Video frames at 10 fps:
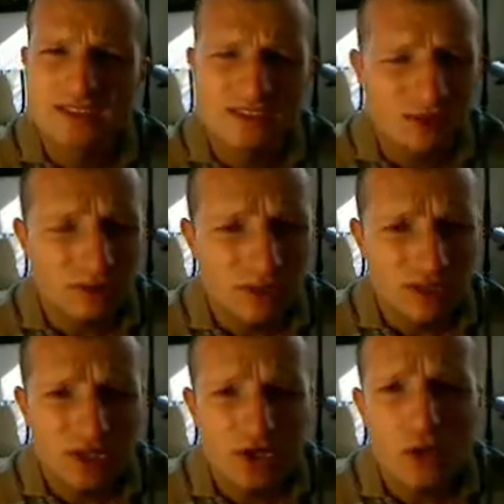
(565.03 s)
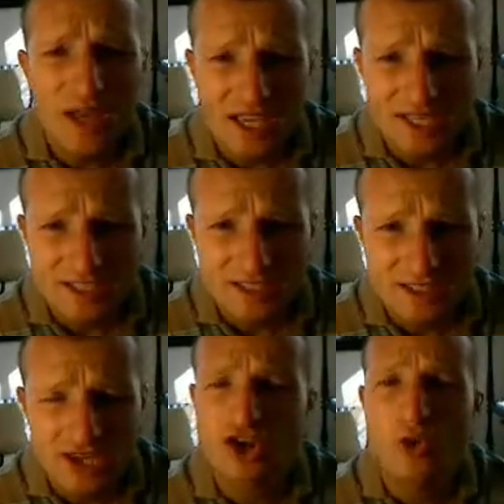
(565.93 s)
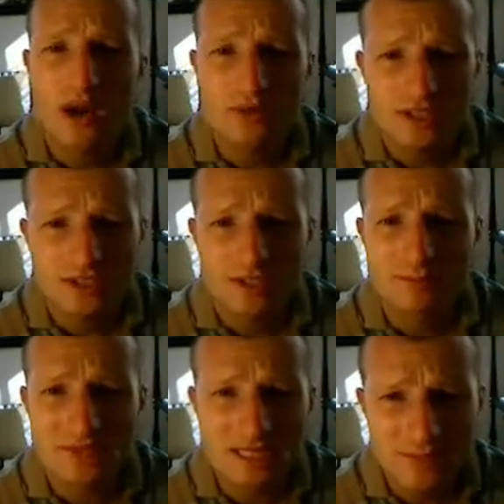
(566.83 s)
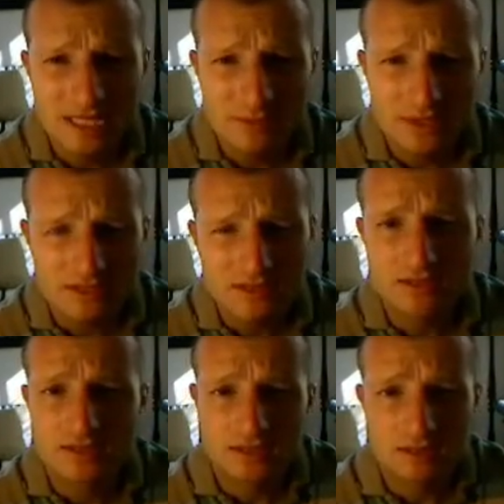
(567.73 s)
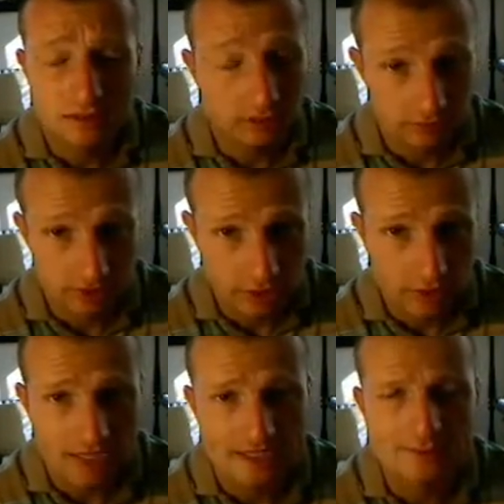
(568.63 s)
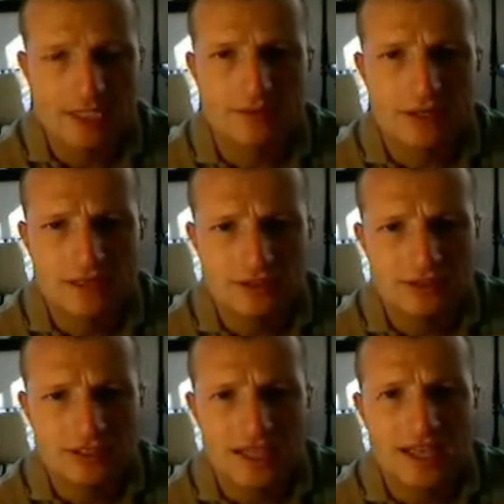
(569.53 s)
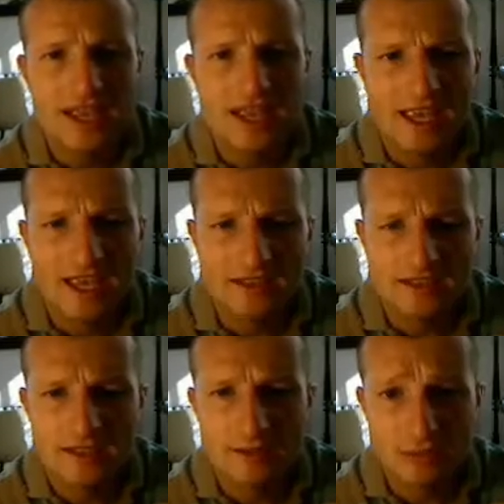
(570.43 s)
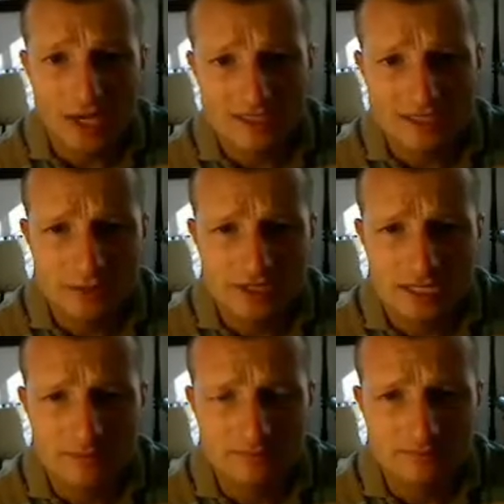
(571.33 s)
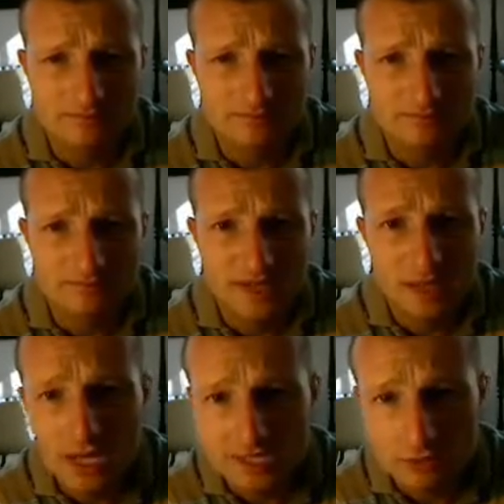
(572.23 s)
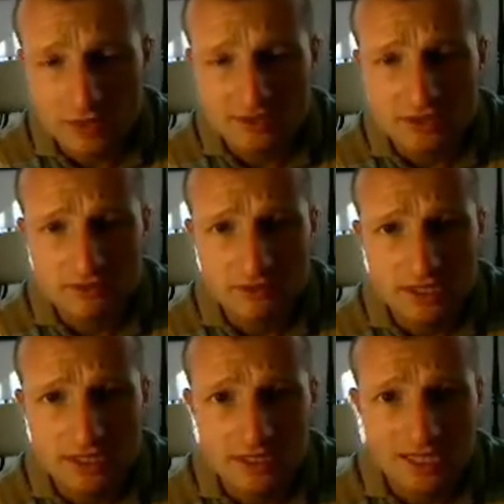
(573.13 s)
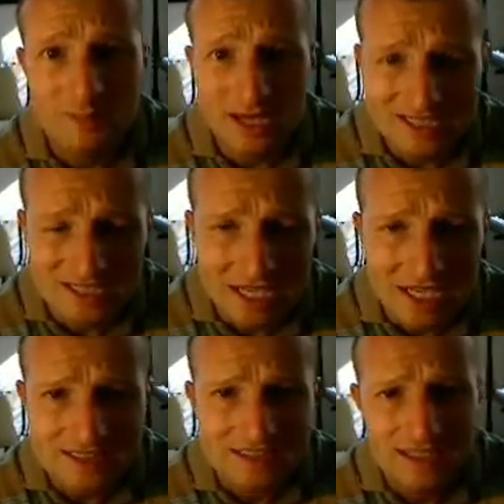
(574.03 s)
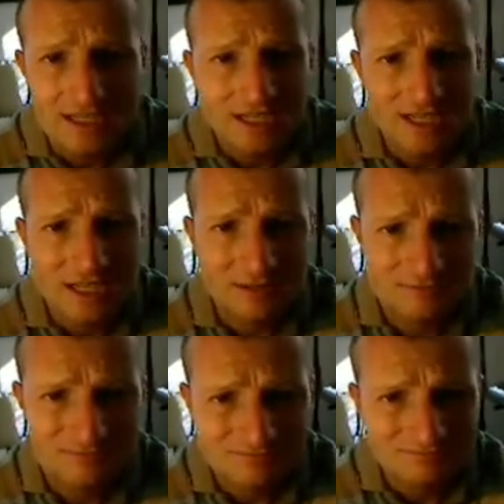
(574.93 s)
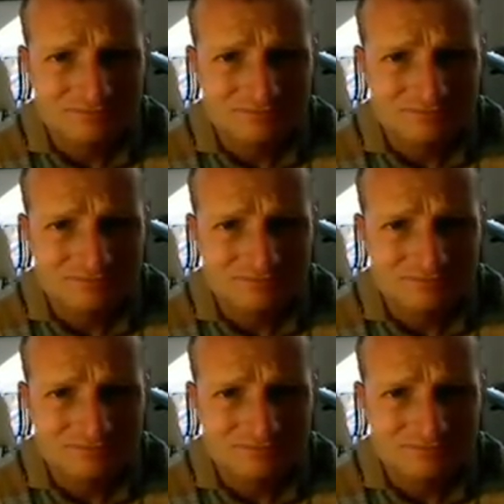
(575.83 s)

So go ahead, go out there, meet people who know how to speak French, and practice with them. They might correct you, they might not, um,